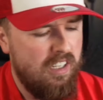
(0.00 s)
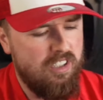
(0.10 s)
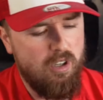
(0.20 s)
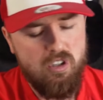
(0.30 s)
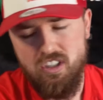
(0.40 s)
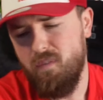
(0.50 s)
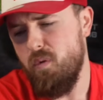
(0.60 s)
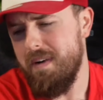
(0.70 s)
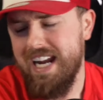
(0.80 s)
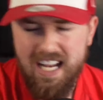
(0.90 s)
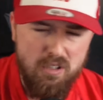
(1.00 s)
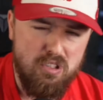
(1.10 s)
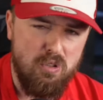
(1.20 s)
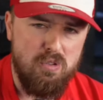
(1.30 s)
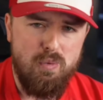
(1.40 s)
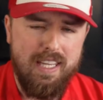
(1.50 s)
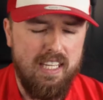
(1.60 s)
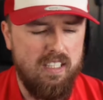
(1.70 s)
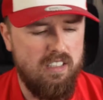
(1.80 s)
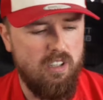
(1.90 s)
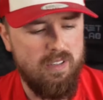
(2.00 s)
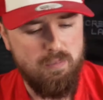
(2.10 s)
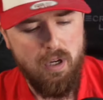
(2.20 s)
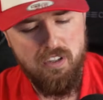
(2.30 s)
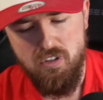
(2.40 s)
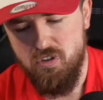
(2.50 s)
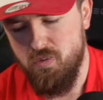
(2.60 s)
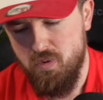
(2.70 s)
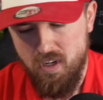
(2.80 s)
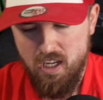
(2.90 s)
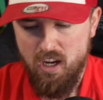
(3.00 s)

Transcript: You know, because I thought Mac Allister was wicked, you know, as per usual.